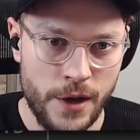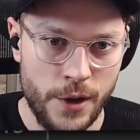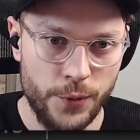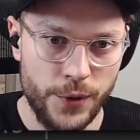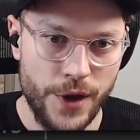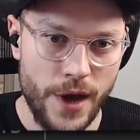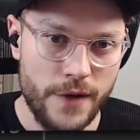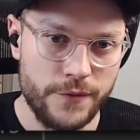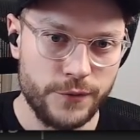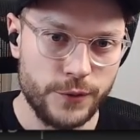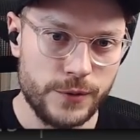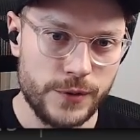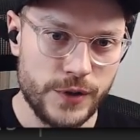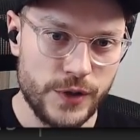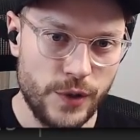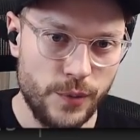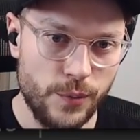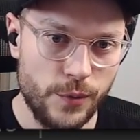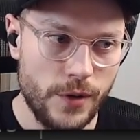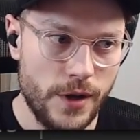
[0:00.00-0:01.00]
We have to
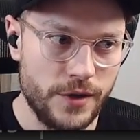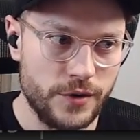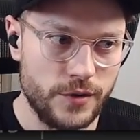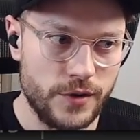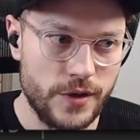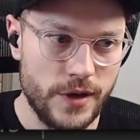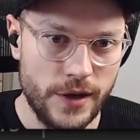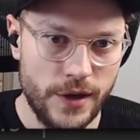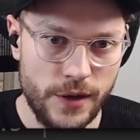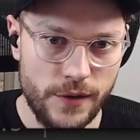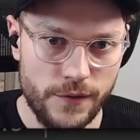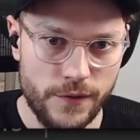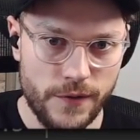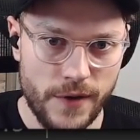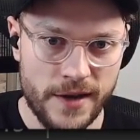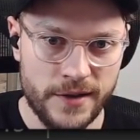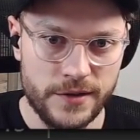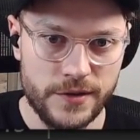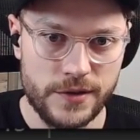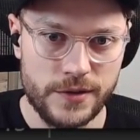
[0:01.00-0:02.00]
simulate the
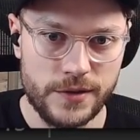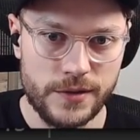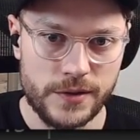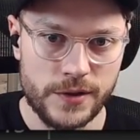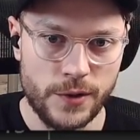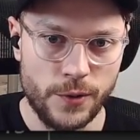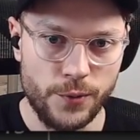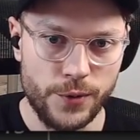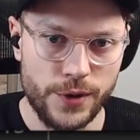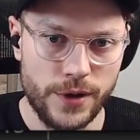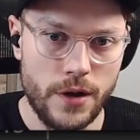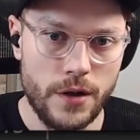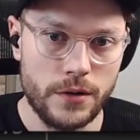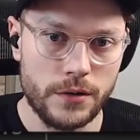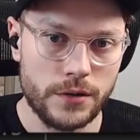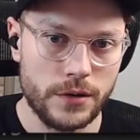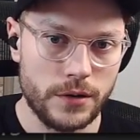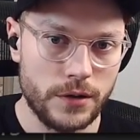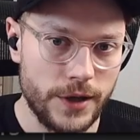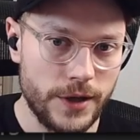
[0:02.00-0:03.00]
event, so we
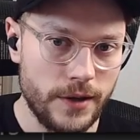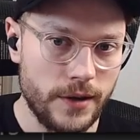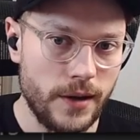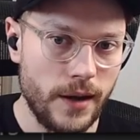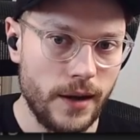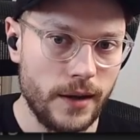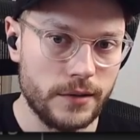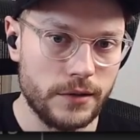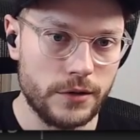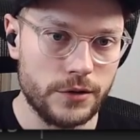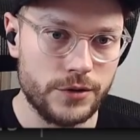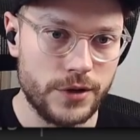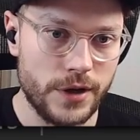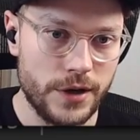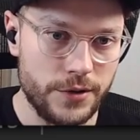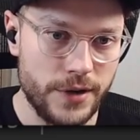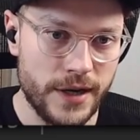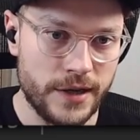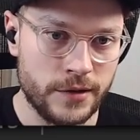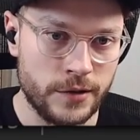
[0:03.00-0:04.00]
call click handler
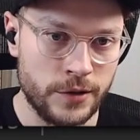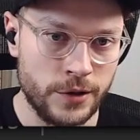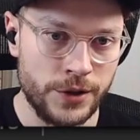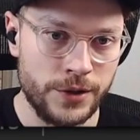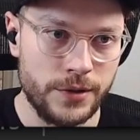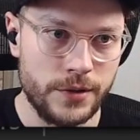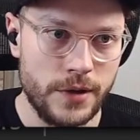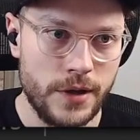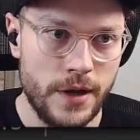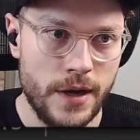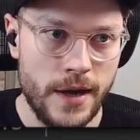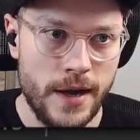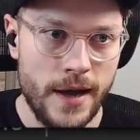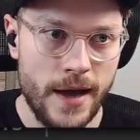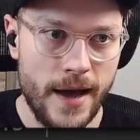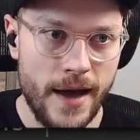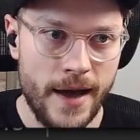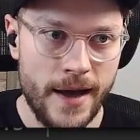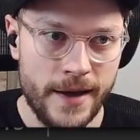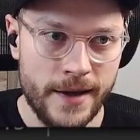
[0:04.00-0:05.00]
directly.
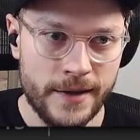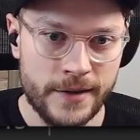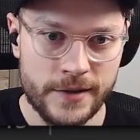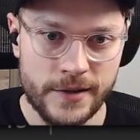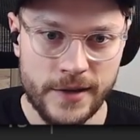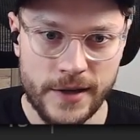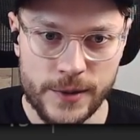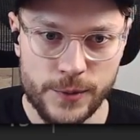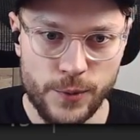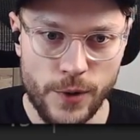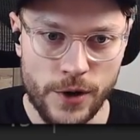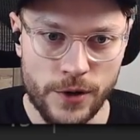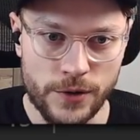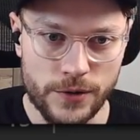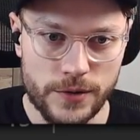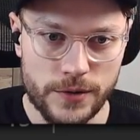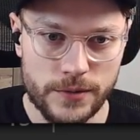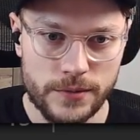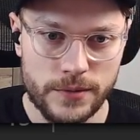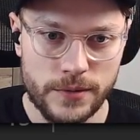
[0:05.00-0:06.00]
And guess
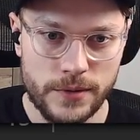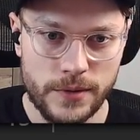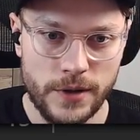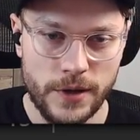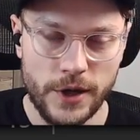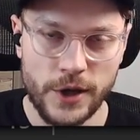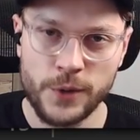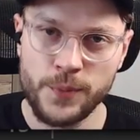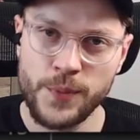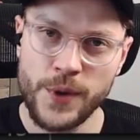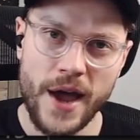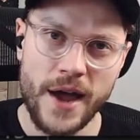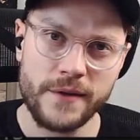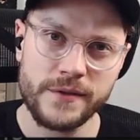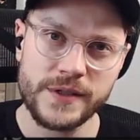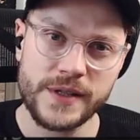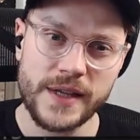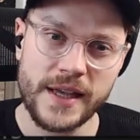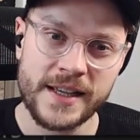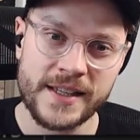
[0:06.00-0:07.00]
what? It
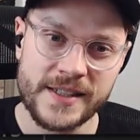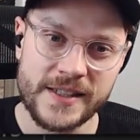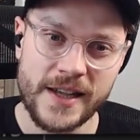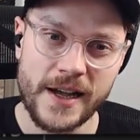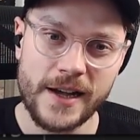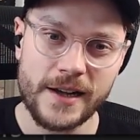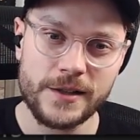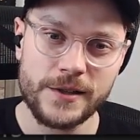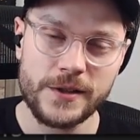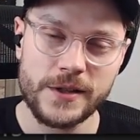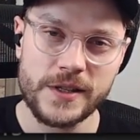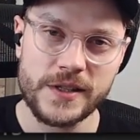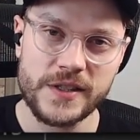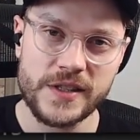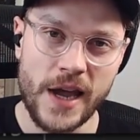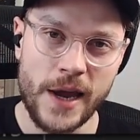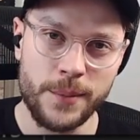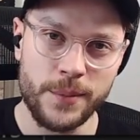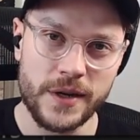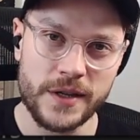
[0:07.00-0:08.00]
behaves exactly the
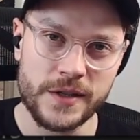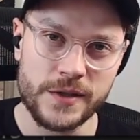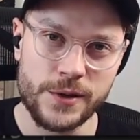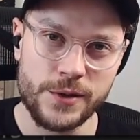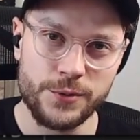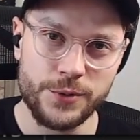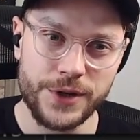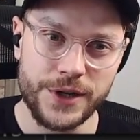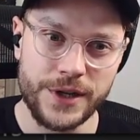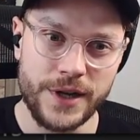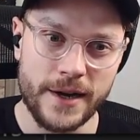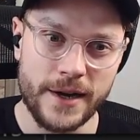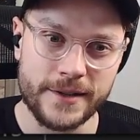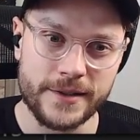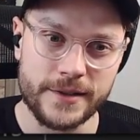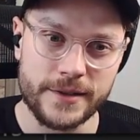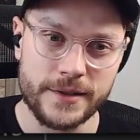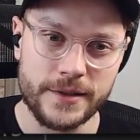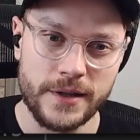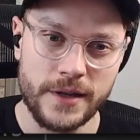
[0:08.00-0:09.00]
same as in
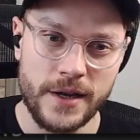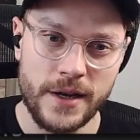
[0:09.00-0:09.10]
React.